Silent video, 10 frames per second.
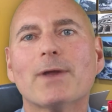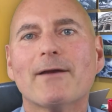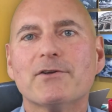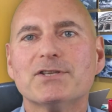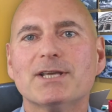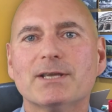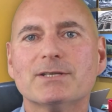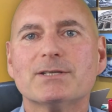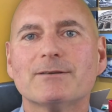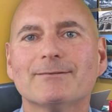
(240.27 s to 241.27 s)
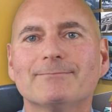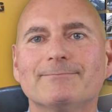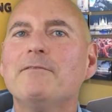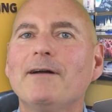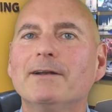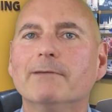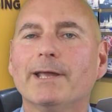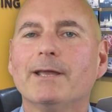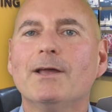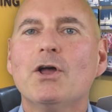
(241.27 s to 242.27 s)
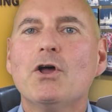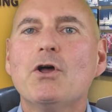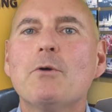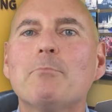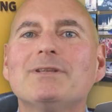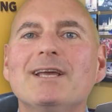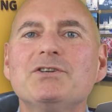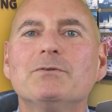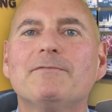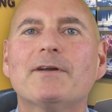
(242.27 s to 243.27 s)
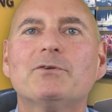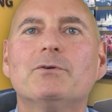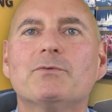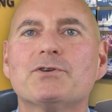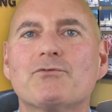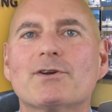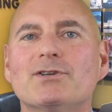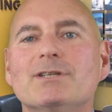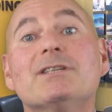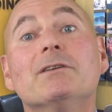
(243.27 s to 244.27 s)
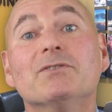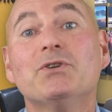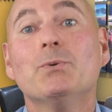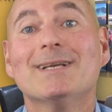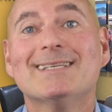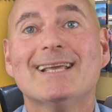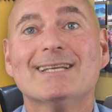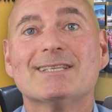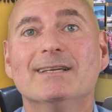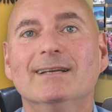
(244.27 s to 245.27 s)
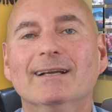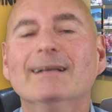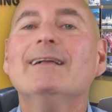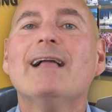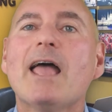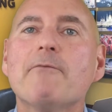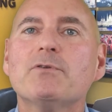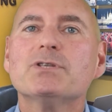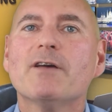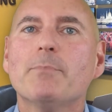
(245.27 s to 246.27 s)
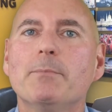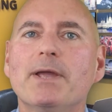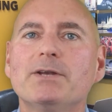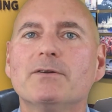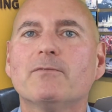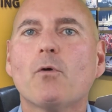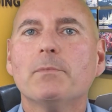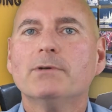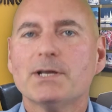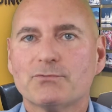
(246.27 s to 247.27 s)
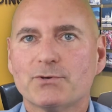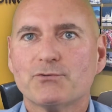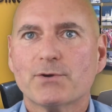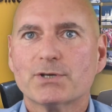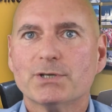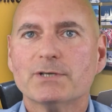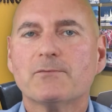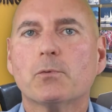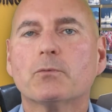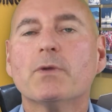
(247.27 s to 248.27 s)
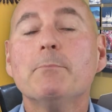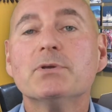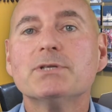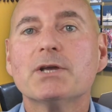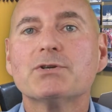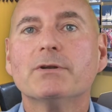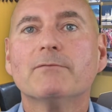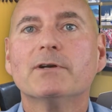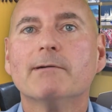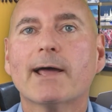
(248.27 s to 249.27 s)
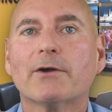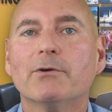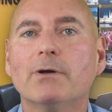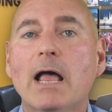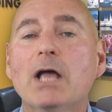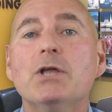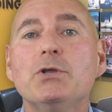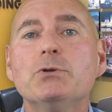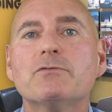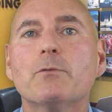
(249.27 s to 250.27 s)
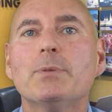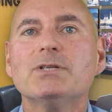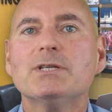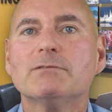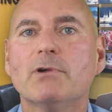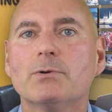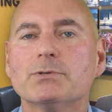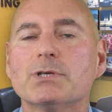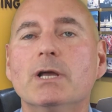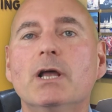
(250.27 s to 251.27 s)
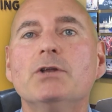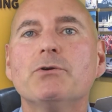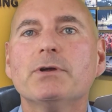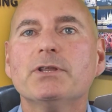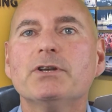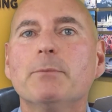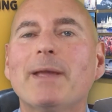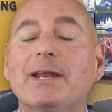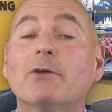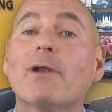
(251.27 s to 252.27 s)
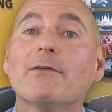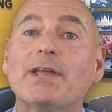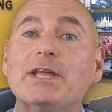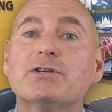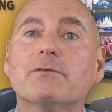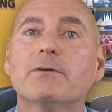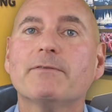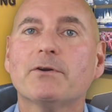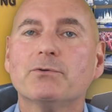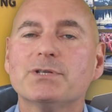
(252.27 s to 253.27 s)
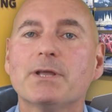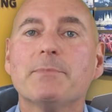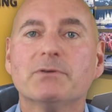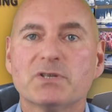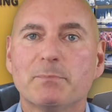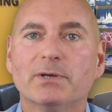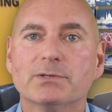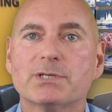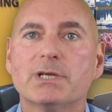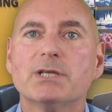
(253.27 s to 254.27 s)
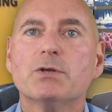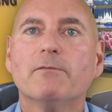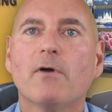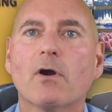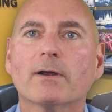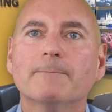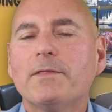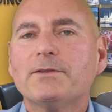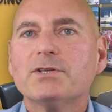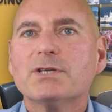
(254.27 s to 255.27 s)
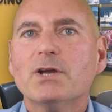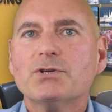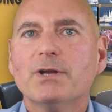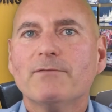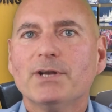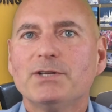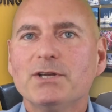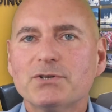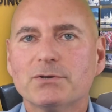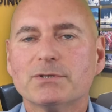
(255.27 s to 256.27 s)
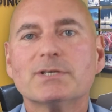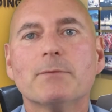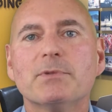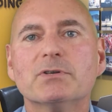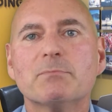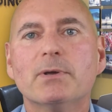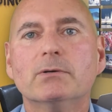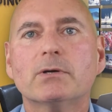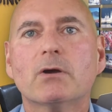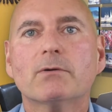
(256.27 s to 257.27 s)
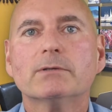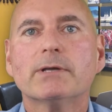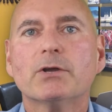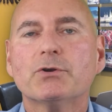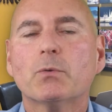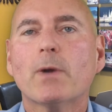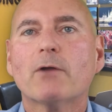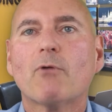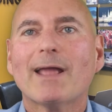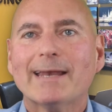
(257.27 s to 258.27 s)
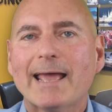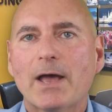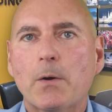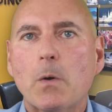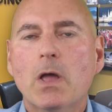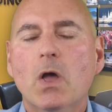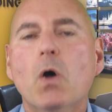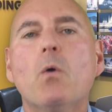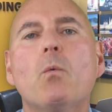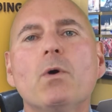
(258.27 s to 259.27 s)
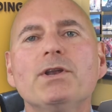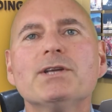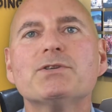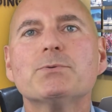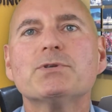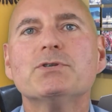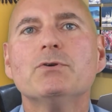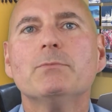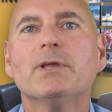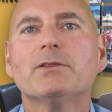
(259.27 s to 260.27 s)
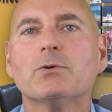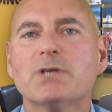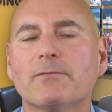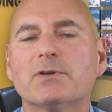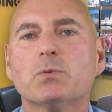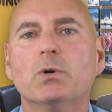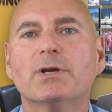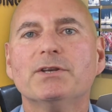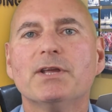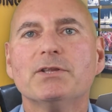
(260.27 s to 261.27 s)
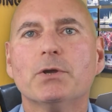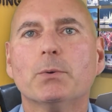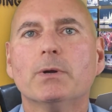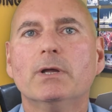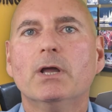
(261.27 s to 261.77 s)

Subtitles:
guarantees. Finally, potential federal restrictions still do exist. Efforts have been made to formalize restrictions for repossession of collateral used for business loans during the debate around each of the federal stimulus bills so far. With discussion of an additional stimulus bill currently underway right now, one has to assume that those efforts will continue.